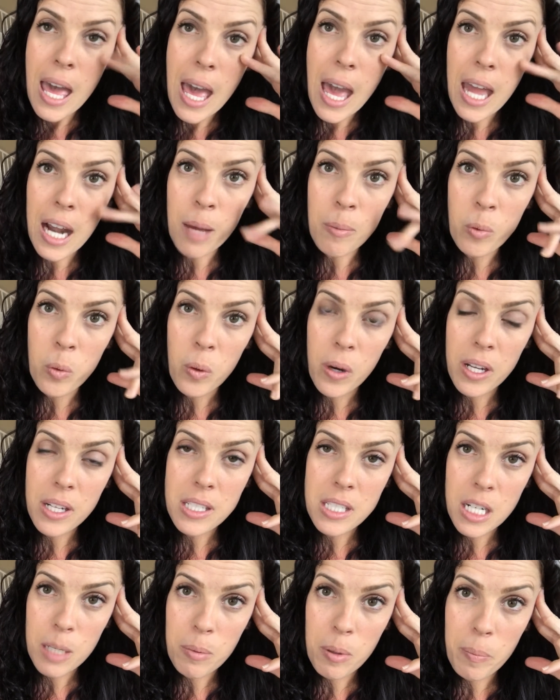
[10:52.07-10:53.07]
and I'm going to
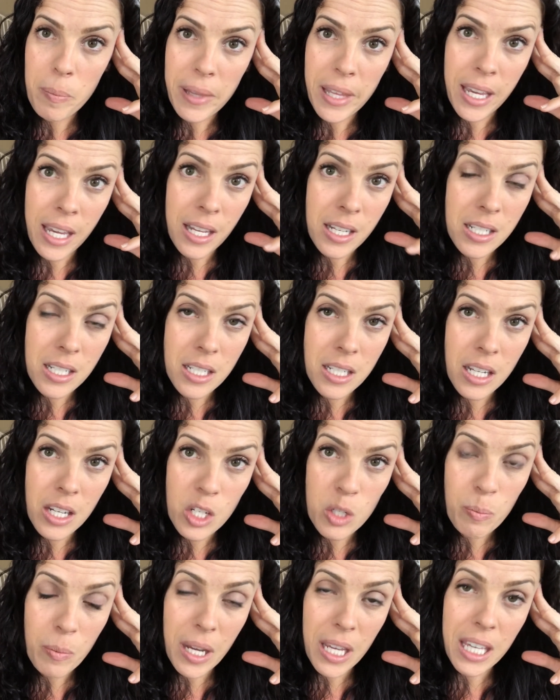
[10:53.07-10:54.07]
set up a plan to
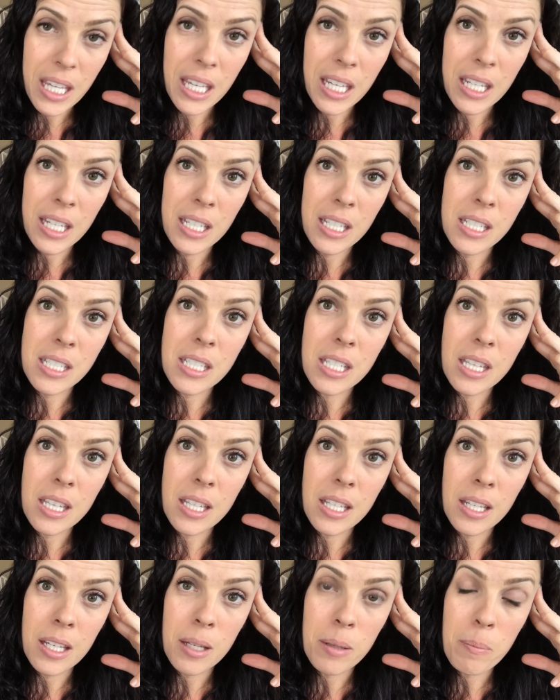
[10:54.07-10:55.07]
teach my kids
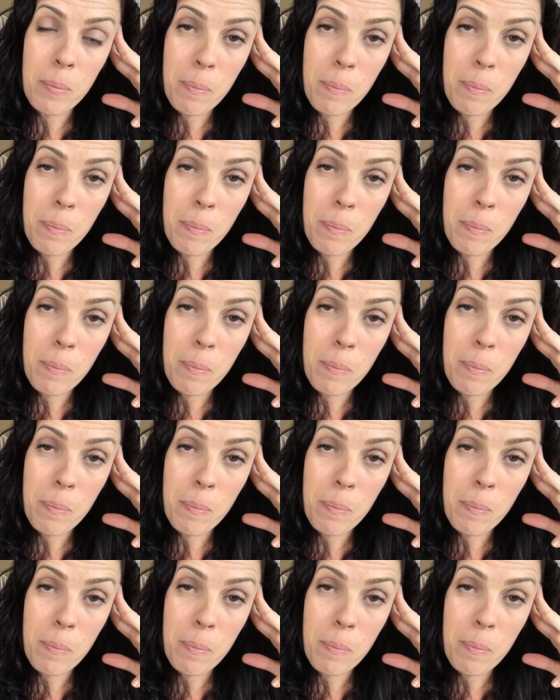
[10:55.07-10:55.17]
the